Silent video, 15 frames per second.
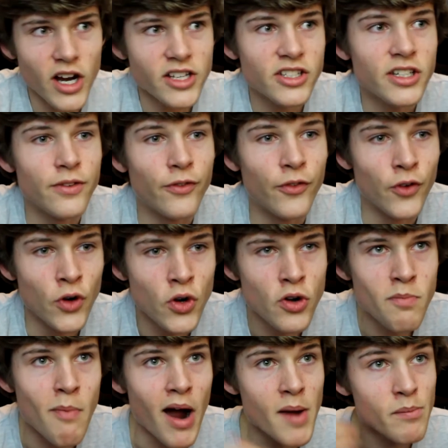I see
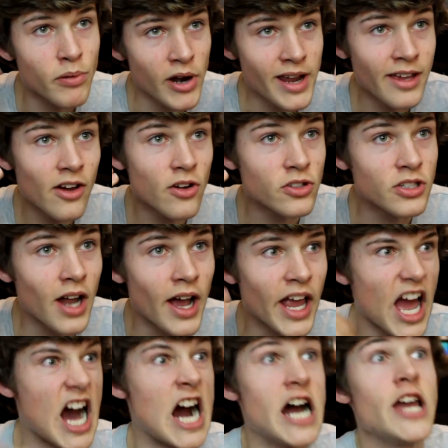food, my brain goes
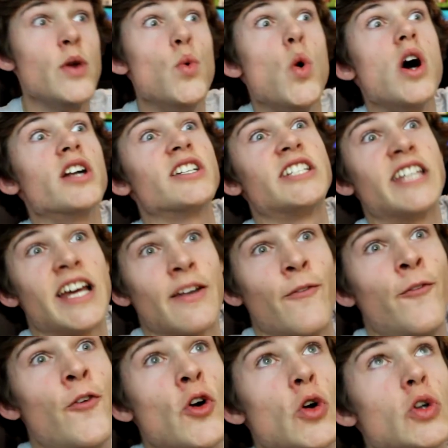like, I want
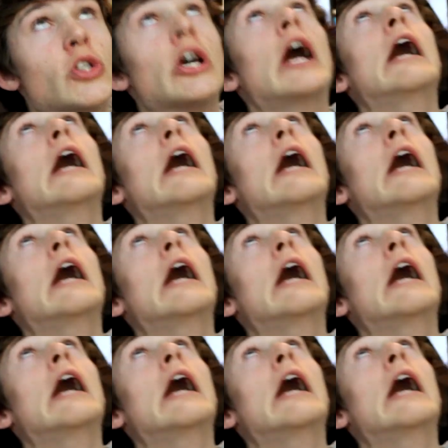that food.